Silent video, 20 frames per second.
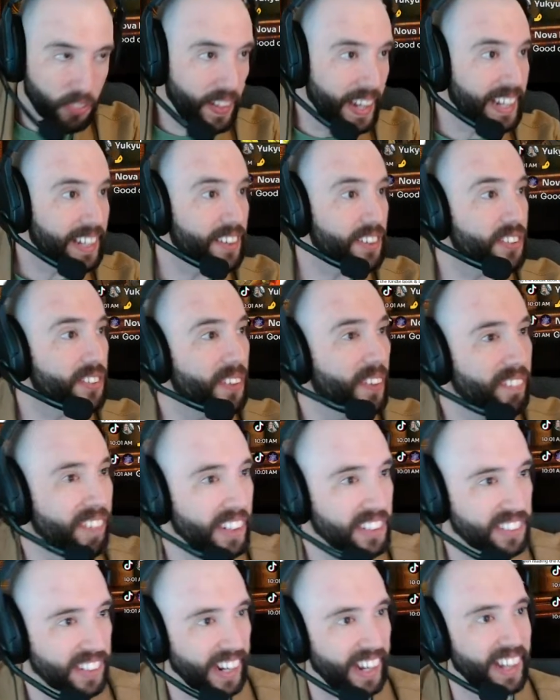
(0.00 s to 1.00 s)
Thank you so
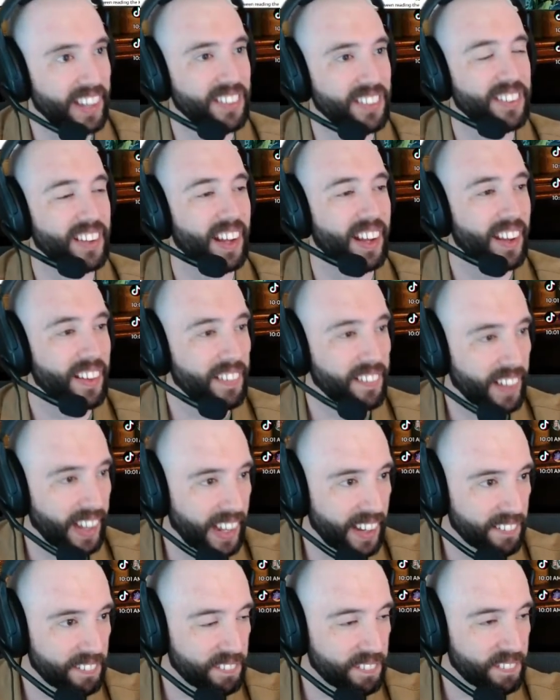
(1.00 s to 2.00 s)
much, guys.
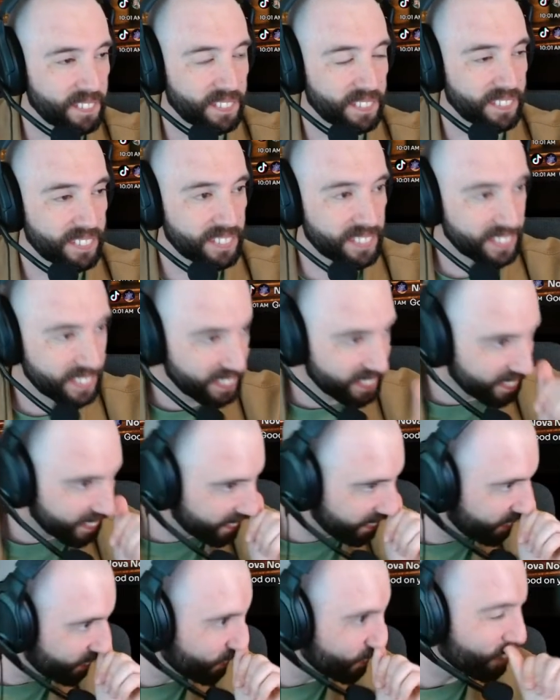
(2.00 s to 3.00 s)
I
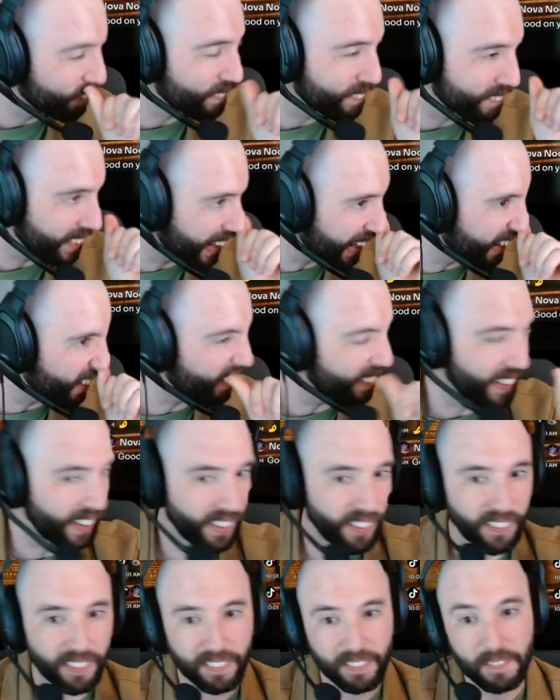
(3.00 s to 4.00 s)
don't
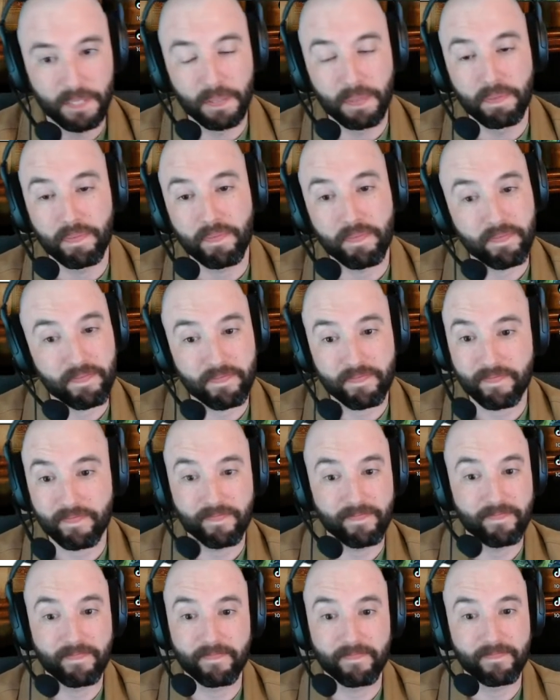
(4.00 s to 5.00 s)
know.
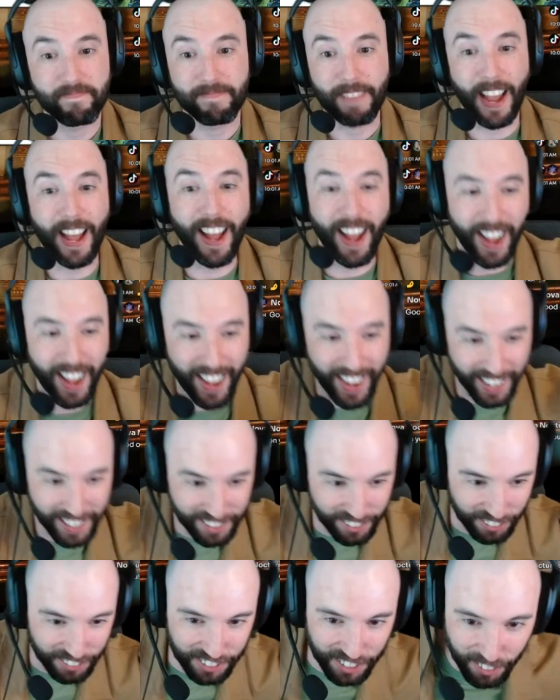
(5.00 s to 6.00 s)
I
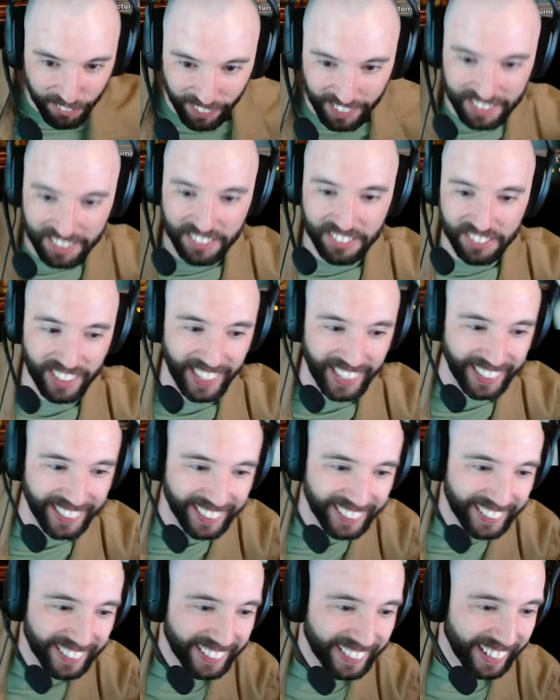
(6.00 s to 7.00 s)
don't know what to say.
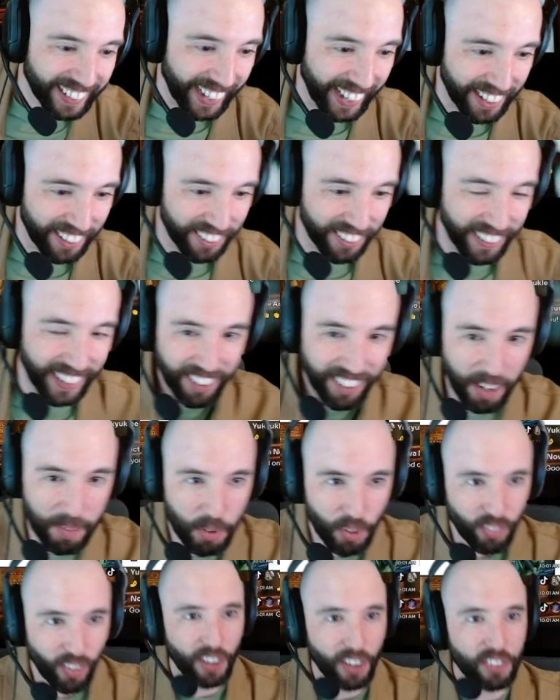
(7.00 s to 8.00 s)
I don't know how I
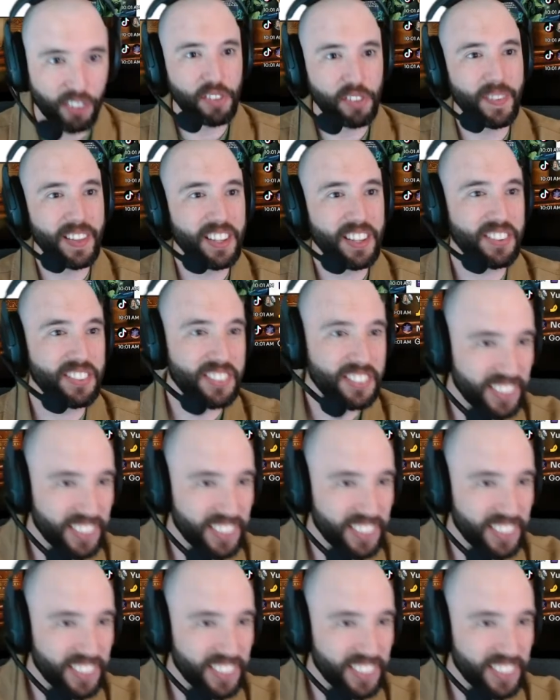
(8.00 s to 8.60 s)
move on from this.